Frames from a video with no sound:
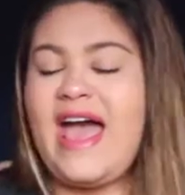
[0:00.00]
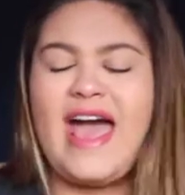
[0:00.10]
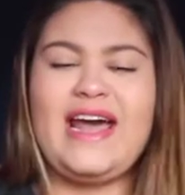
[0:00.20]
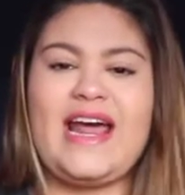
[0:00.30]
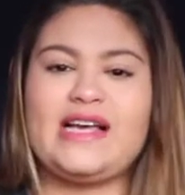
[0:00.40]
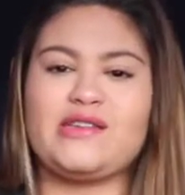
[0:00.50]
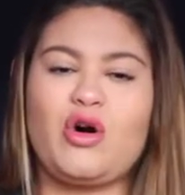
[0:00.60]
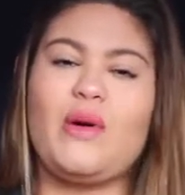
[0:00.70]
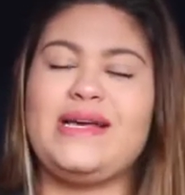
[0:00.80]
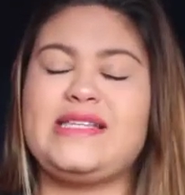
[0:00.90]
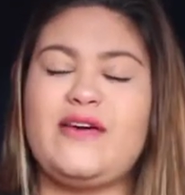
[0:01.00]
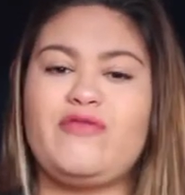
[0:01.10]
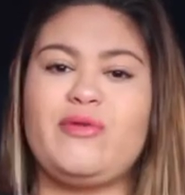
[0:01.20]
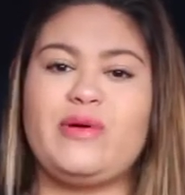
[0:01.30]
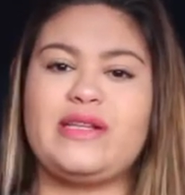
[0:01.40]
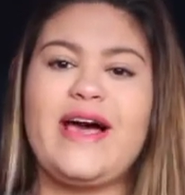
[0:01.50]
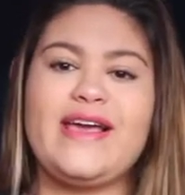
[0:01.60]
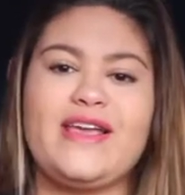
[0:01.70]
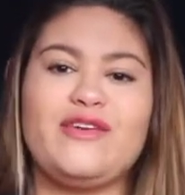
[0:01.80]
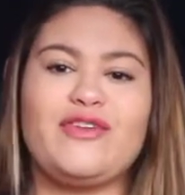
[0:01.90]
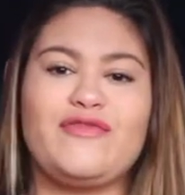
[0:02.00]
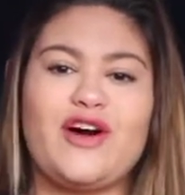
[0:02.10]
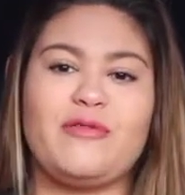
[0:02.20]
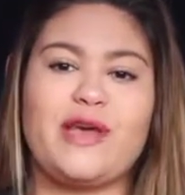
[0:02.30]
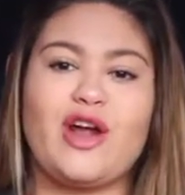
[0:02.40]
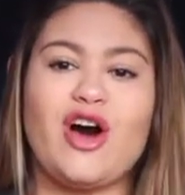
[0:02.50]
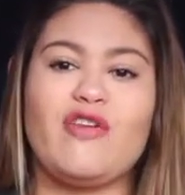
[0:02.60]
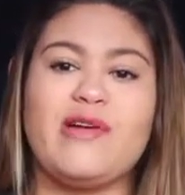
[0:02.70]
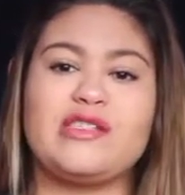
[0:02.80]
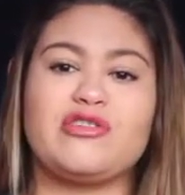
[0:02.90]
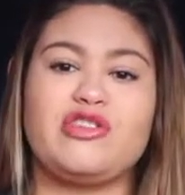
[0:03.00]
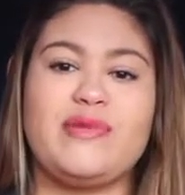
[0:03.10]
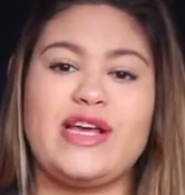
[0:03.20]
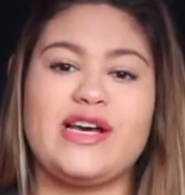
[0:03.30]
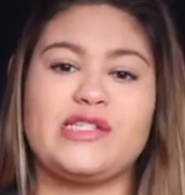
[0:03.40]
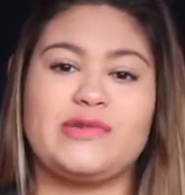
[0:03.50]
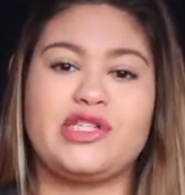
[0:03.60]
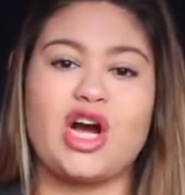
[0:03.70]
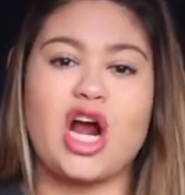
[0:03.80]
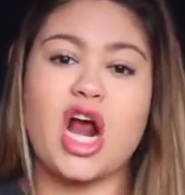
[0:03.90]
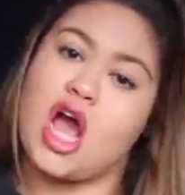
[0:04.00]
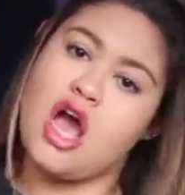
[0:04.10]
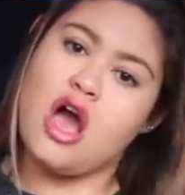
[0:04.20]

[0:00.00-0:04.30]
And as always, if you would like, you could follow me on all of my social medias, which are